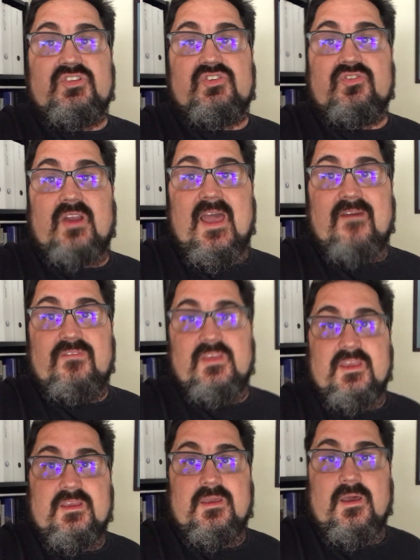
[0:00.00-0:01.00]

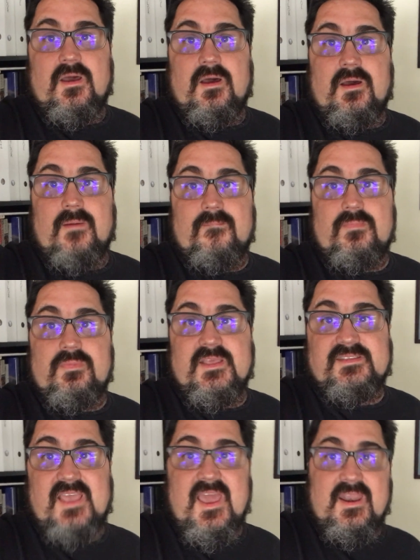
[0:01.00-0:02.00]
traffic
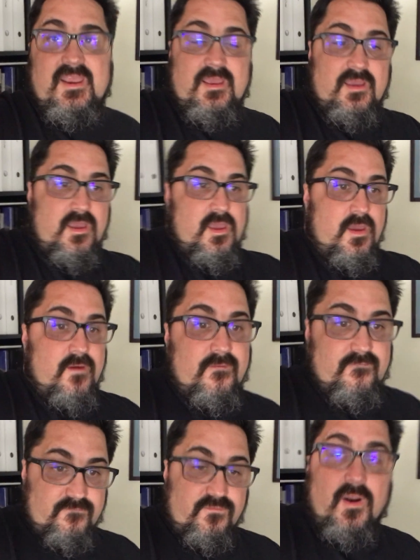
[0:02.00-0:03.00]
that's heading
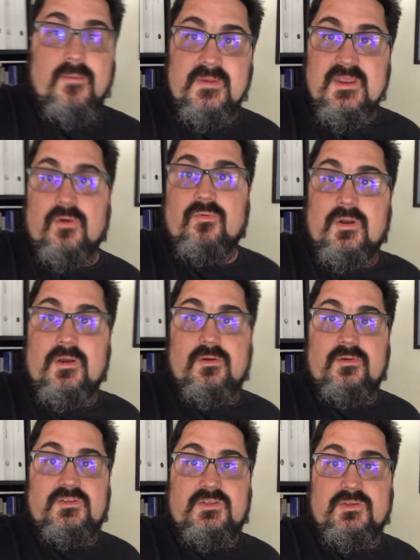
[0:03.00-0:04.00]
from Neal
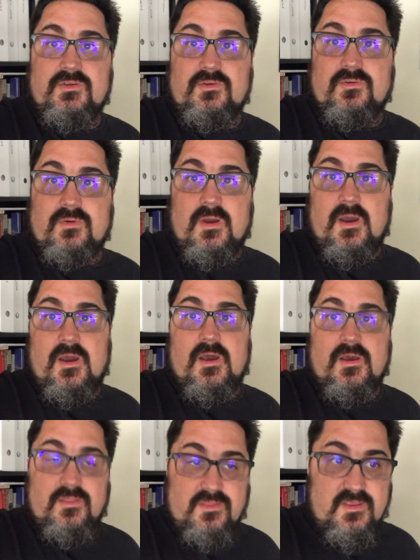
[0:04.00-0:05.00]
Road
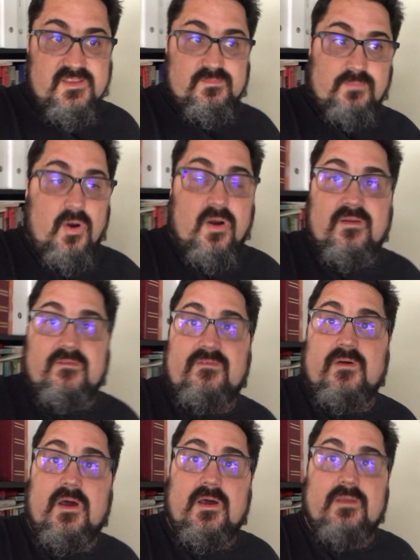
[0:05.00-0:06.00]
to this part
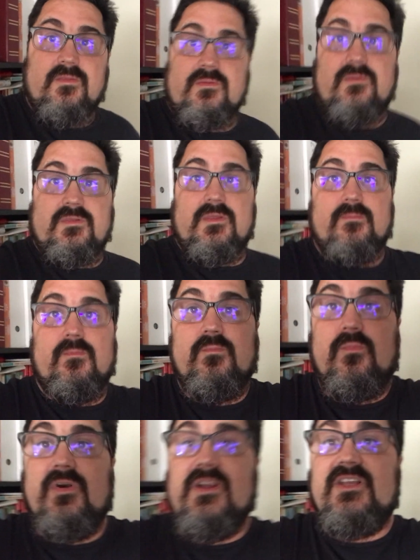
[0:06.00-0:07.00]
of the
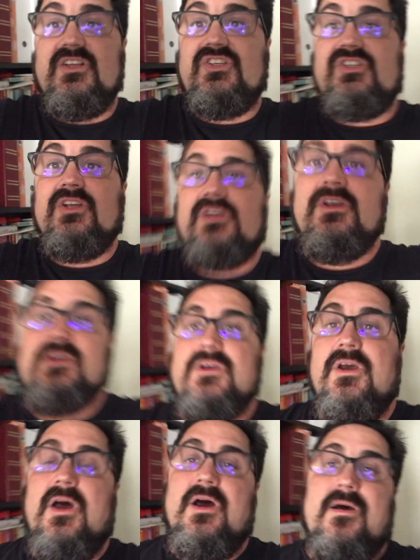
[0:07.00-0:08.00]
bridge.
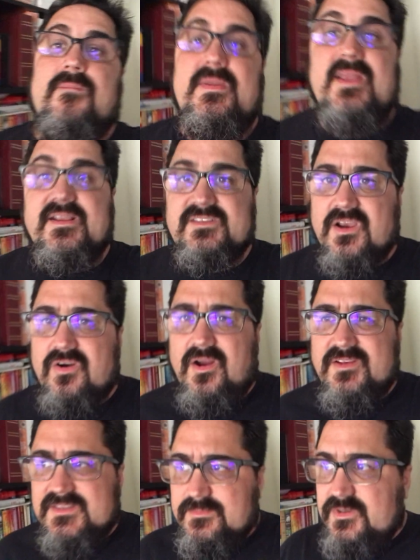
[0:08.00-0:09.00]
And as I
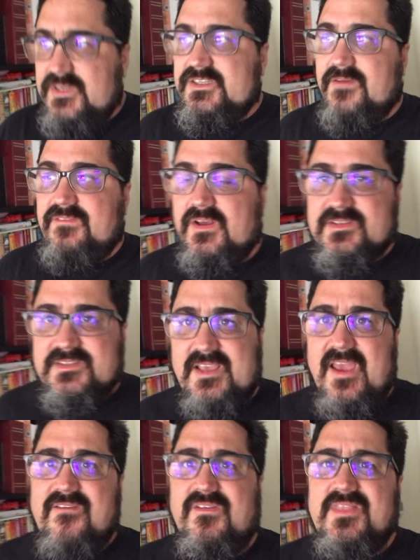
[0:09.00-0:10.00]
crossed the bridge, I felt
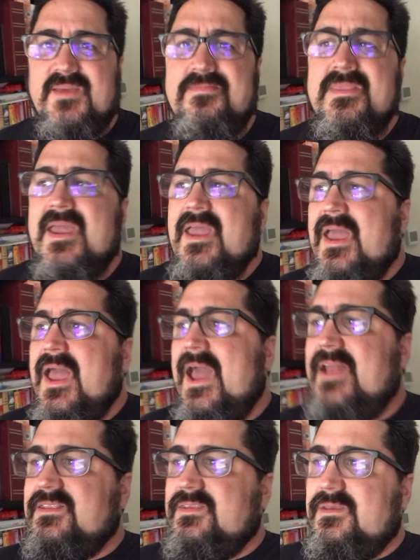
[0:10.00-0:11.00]
safe, and then
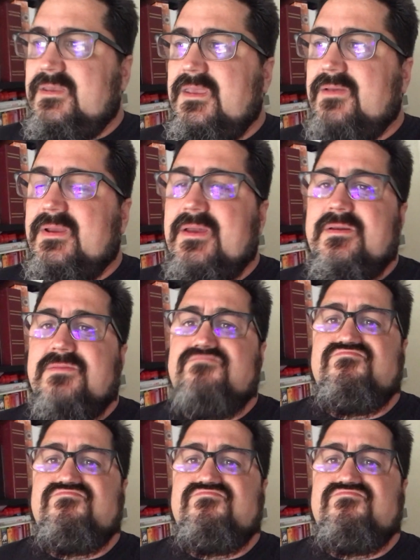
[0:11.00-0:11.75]
had to,